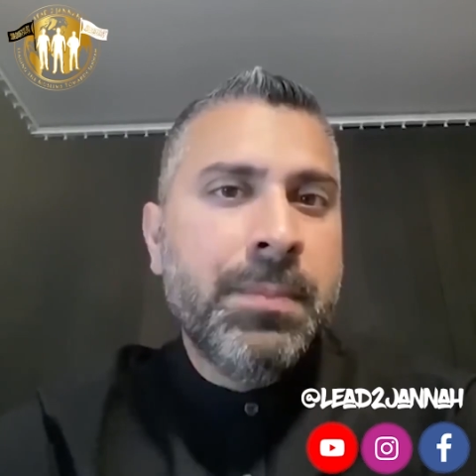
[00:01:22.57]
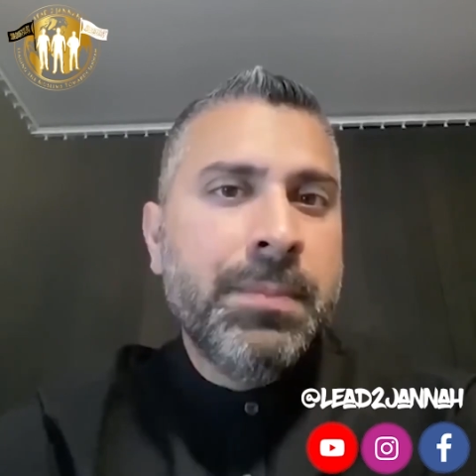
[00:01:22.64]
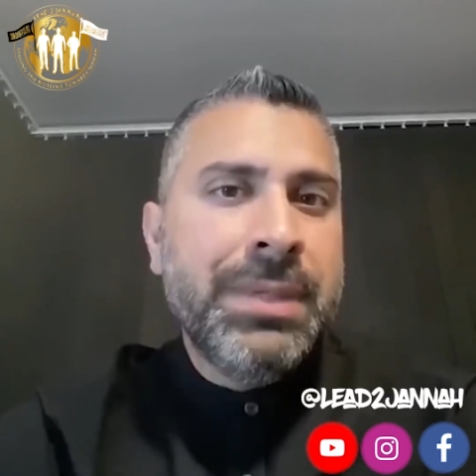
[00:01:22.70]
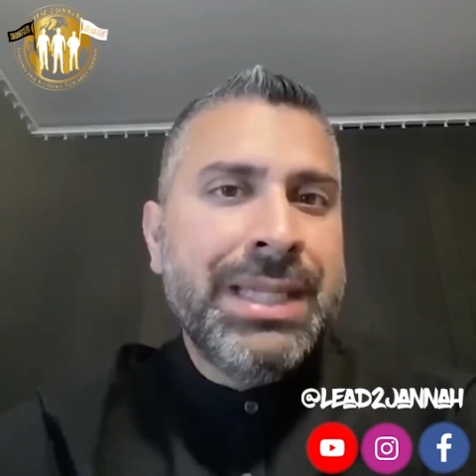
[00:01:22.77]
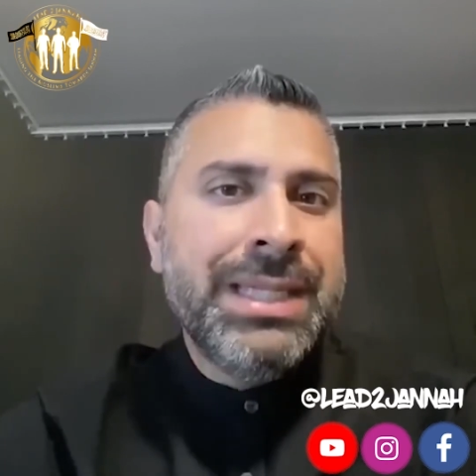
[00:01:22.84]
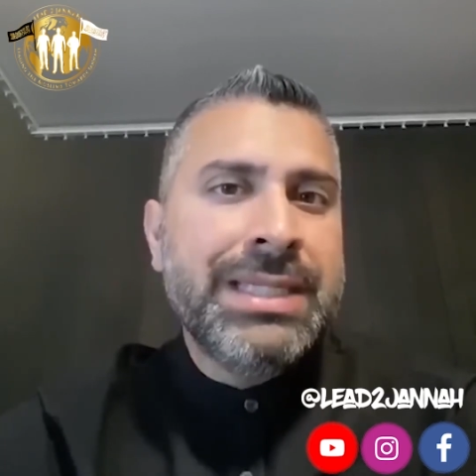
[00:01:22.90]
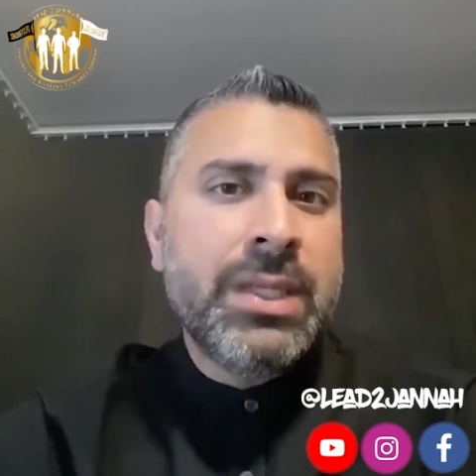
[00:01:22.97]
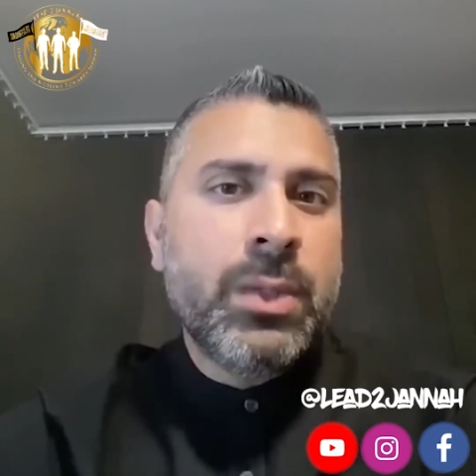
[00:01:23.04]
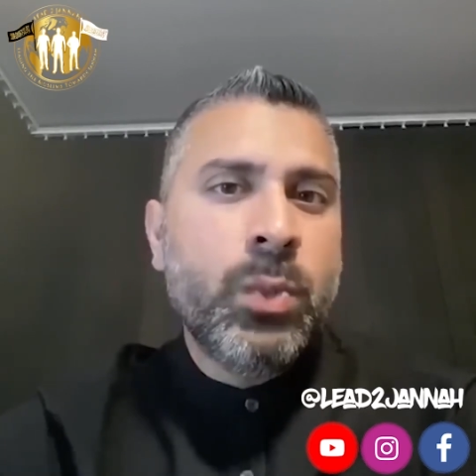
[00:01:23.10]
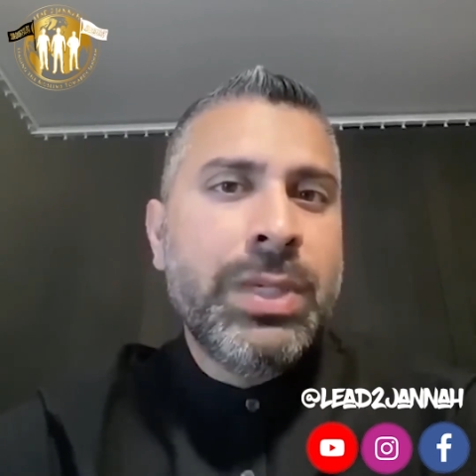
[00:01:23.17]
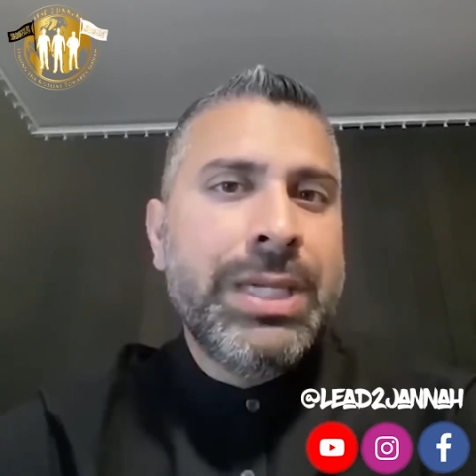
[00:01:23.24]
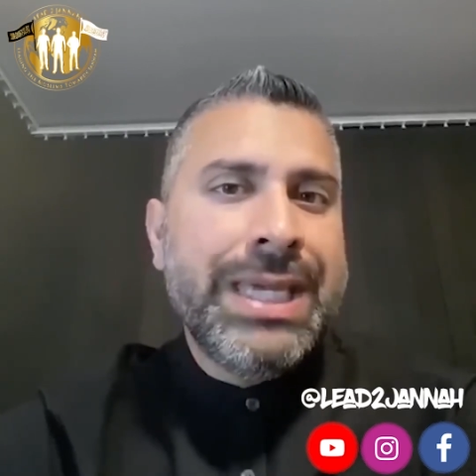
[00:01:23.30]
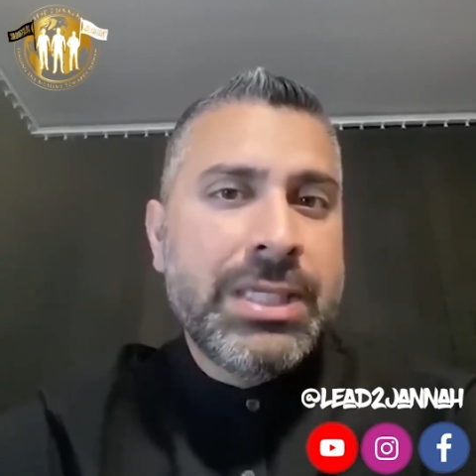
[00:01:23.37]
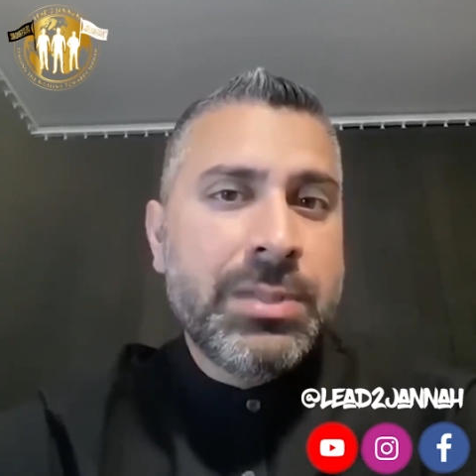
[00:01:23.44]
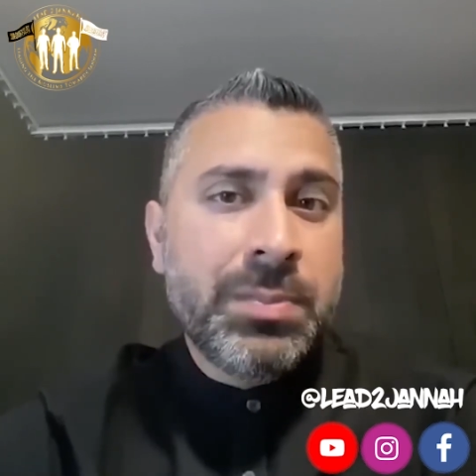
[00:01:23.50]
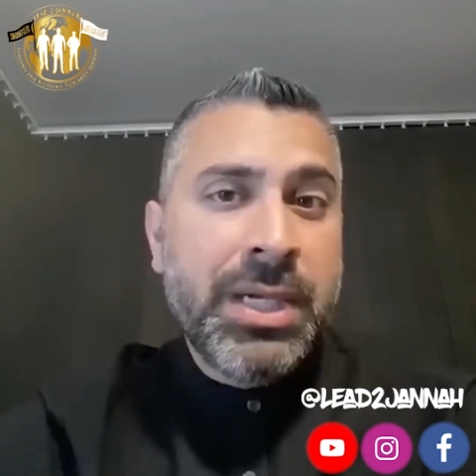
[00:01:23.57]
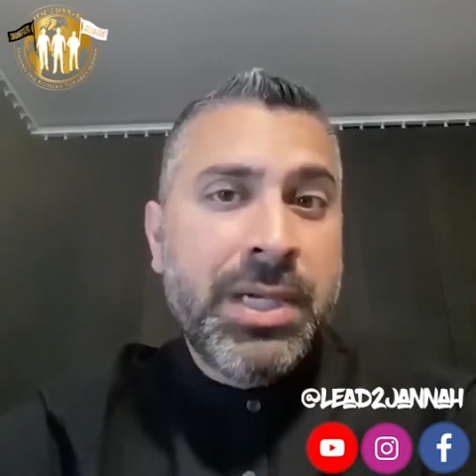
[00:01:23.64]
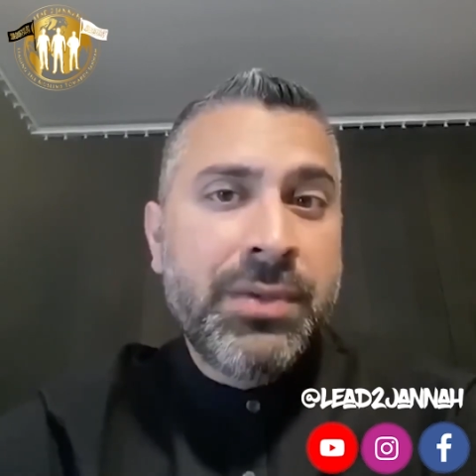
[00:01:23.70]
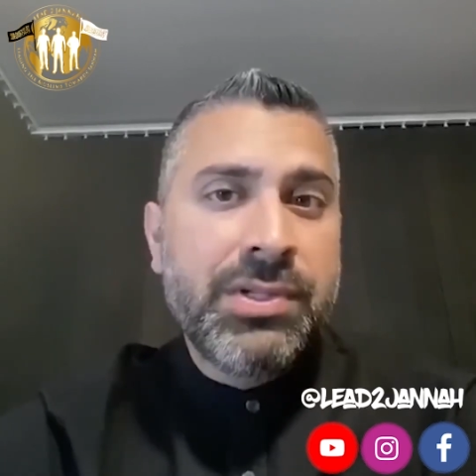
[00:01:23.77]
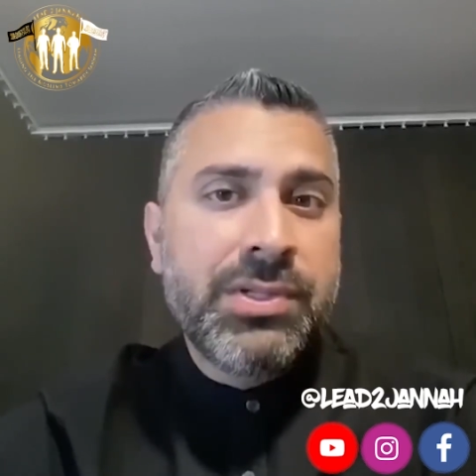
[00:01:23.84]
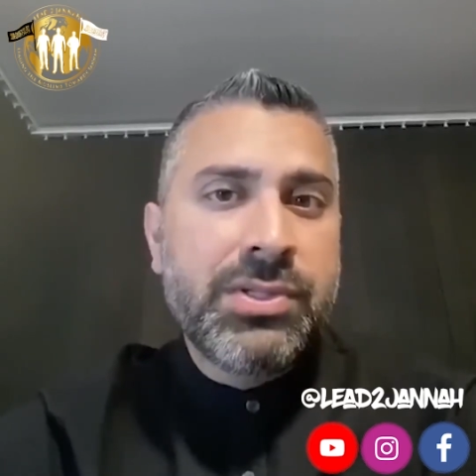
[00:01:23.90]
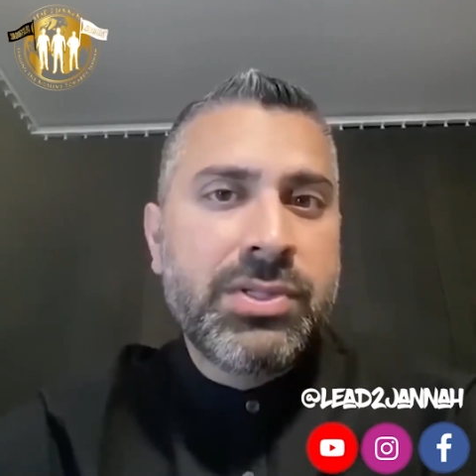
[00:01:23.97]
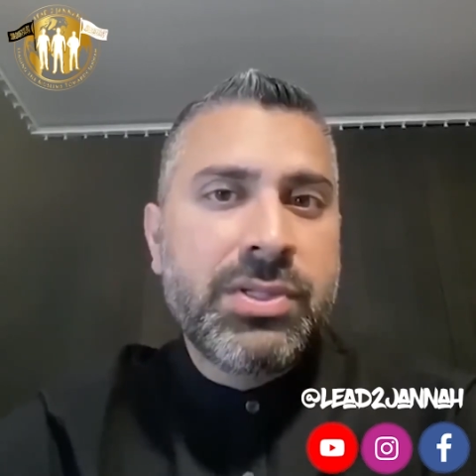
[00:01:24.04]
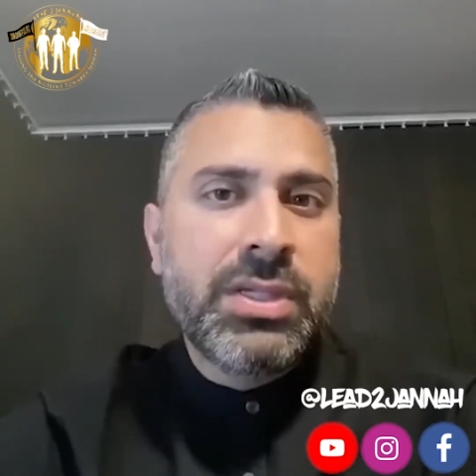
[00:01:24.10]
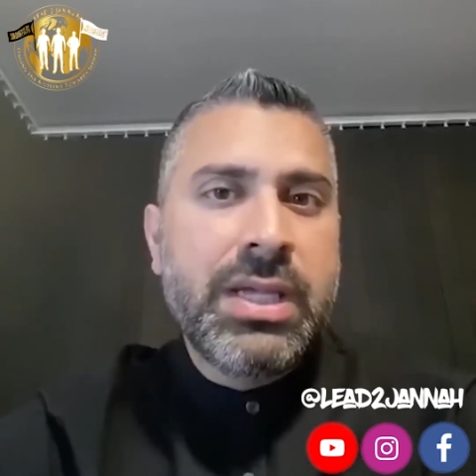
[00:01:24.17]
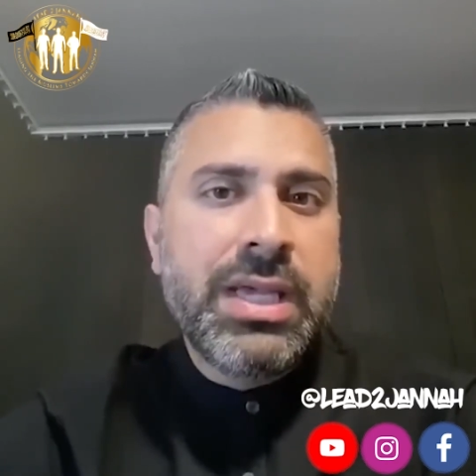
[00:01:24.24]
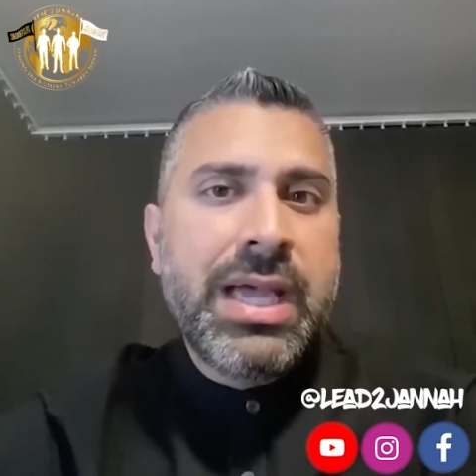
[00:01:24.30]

means that we as parents